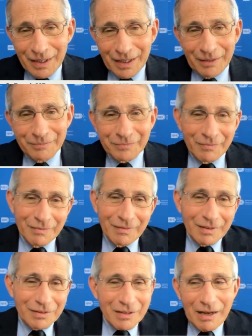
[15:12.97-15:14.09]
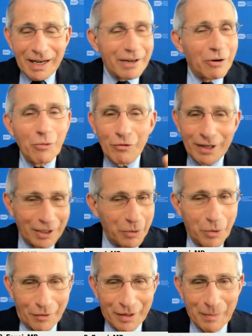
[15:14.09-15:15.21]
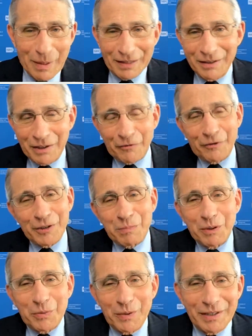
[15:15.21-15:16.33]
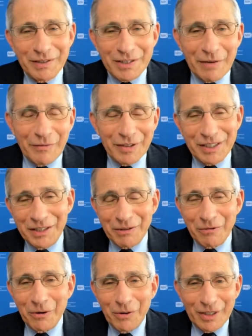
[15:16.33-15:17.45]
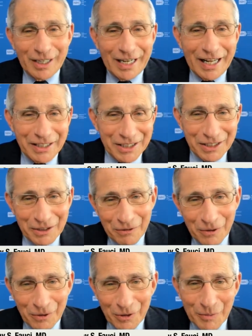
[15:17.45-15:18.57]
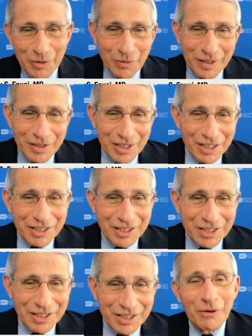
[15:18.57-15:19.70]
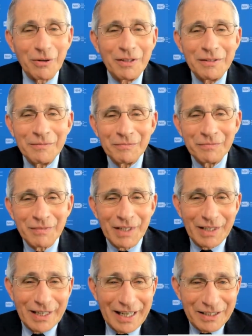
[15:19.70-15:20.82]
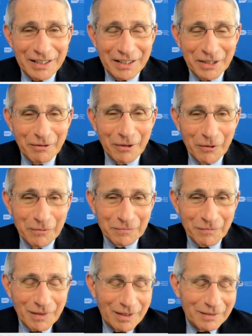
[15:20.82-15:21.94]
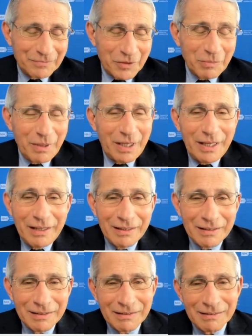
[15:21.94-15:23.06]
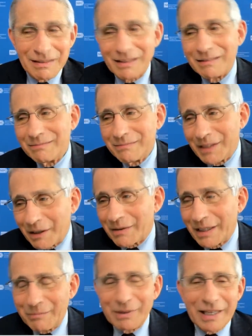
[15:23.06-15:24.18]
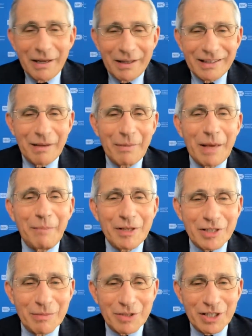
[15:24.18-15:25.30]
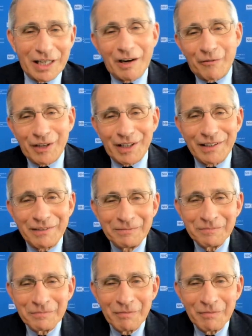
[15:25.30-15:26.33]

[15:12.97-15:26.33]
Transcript: Um, so I don't really worry about the difference between a 17 year old and an 18 year old, or between a 16 year old and an 18 year old. Um, to me, uh, you know, and there, there may be some significant